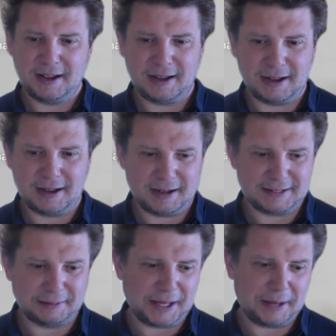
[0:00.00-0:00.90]

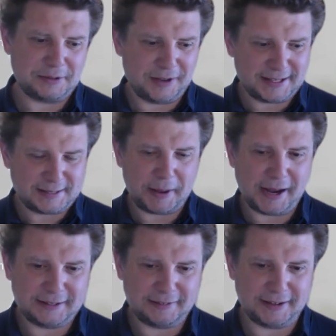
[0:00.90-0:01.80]
sometimes we
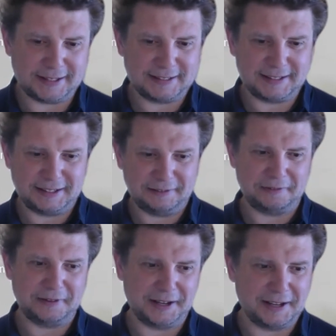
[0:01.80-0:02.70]
expect that if
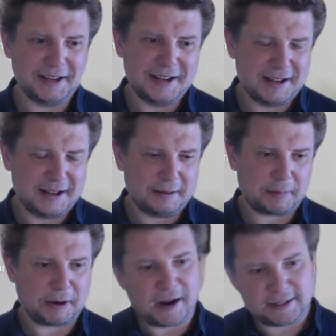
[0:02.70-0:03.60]
they
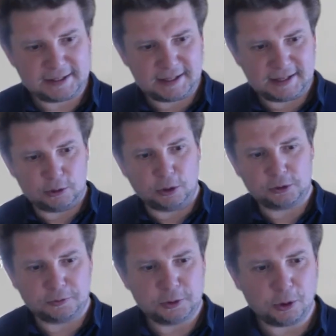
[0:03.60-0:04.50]
provide a
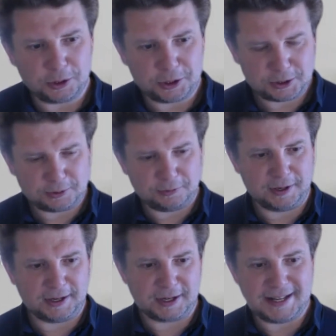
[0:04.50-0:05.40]
lot of knowledge to
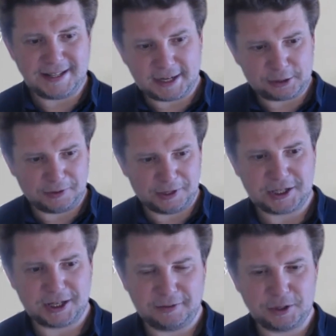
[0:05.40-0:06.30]
the context of the
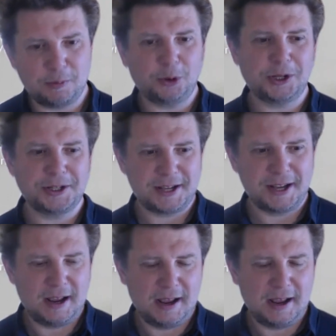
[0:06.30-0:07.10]
large language models,